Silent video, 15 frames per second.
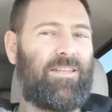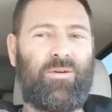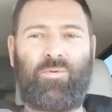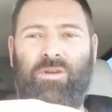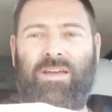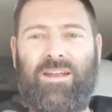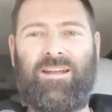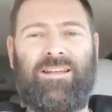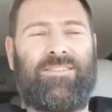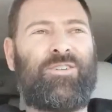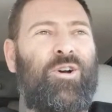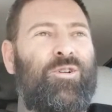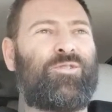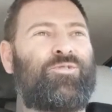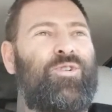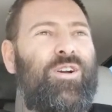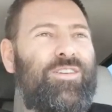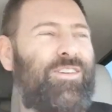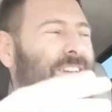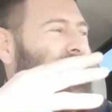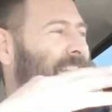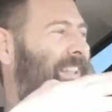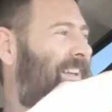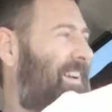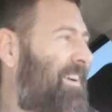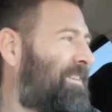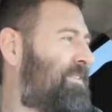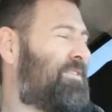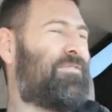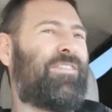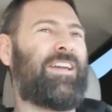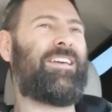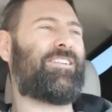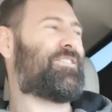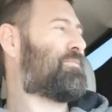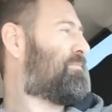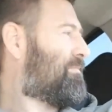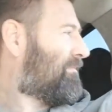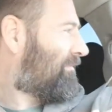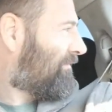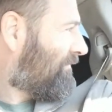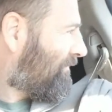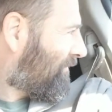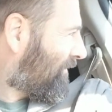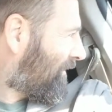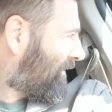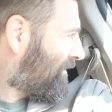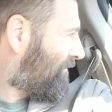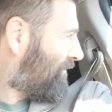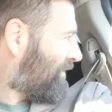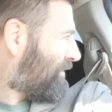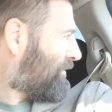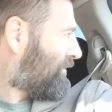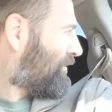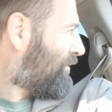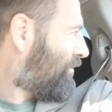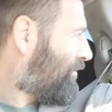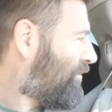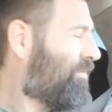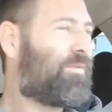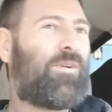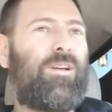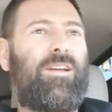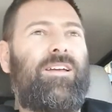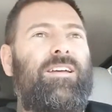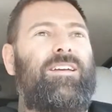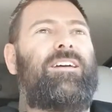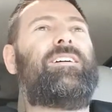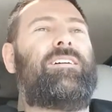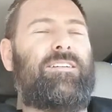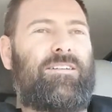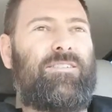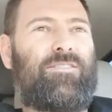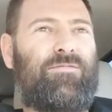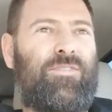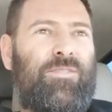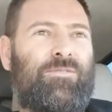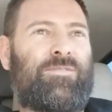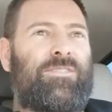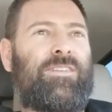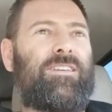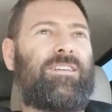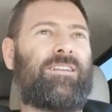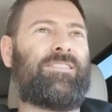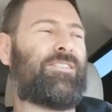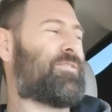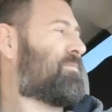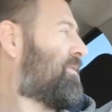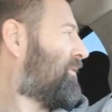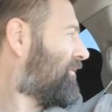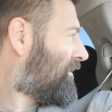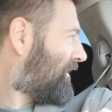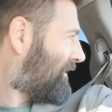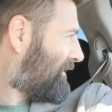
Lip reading: You get a tall truck, you got a good vantage, good view, good views on this road.